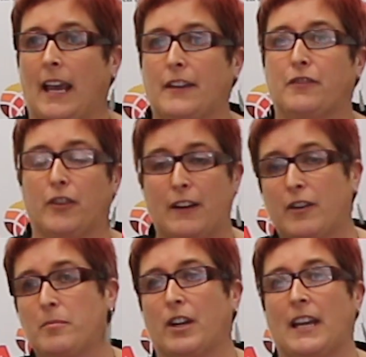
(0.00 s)
and for
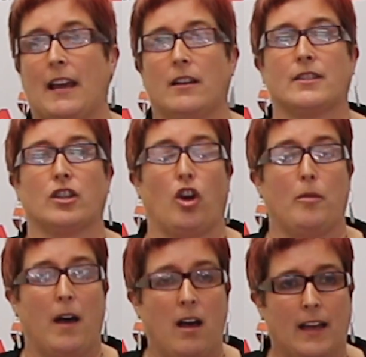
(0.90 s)
everybody else to
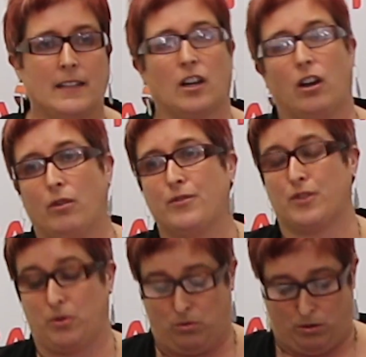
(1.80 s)
go behind
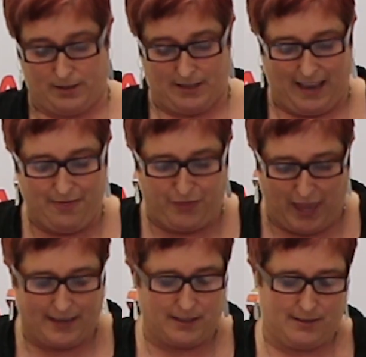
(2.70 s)
closed doors. And
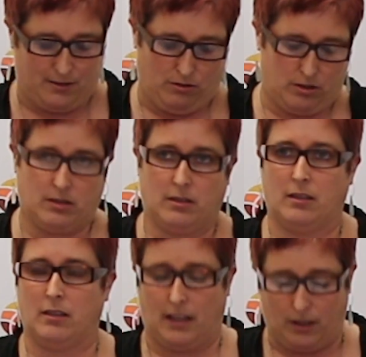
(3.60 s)
that is not
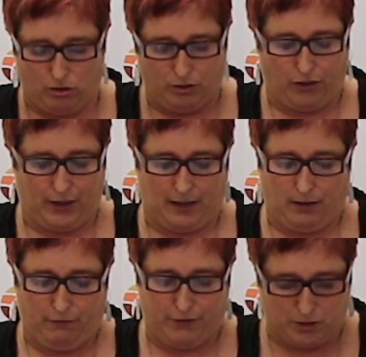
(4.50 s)
a good
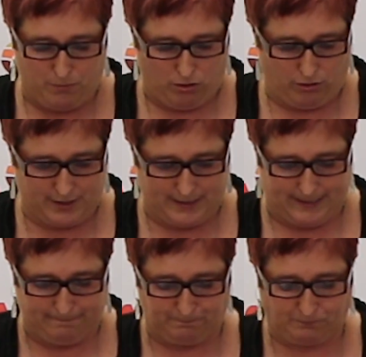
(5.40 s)
thing for
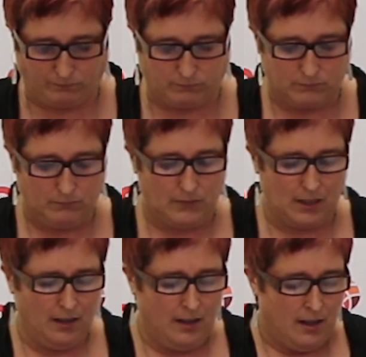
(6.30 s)
democracy.
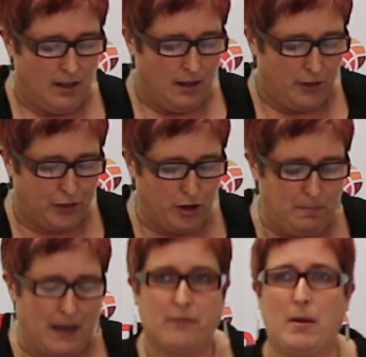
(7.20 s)
The
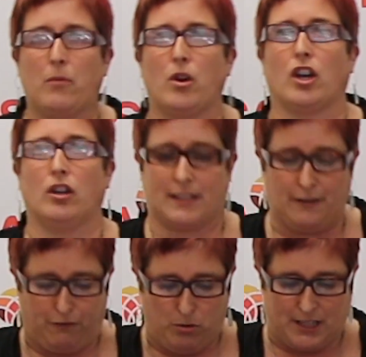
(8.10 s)
third part of my work looks
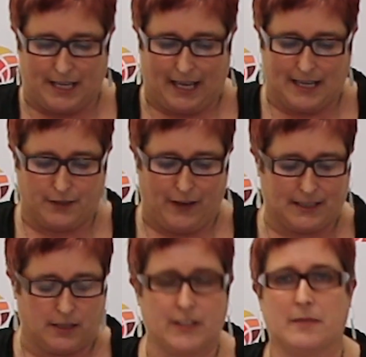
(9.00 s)
at 4 decades of
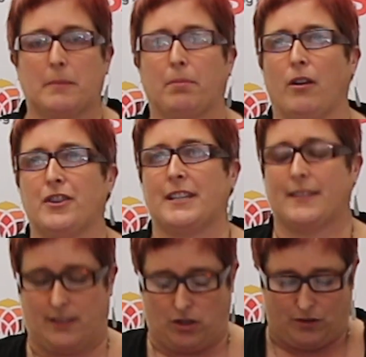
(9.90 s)
activism and
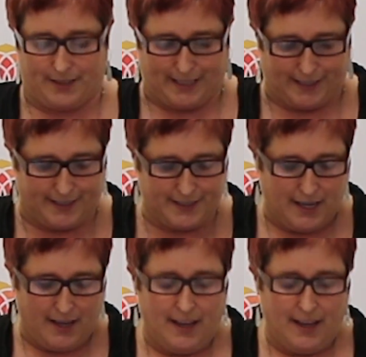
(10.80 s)
protest in New Zealand.